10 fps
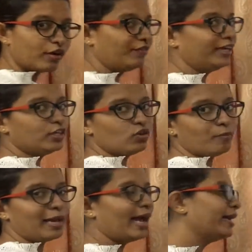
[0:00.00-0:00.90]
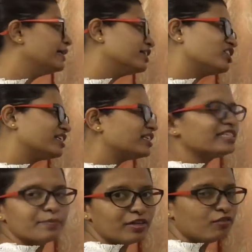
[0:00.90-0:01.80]
what we need to apply? Just the
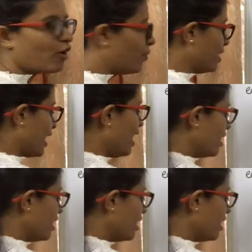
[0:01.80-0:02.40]
simple formula,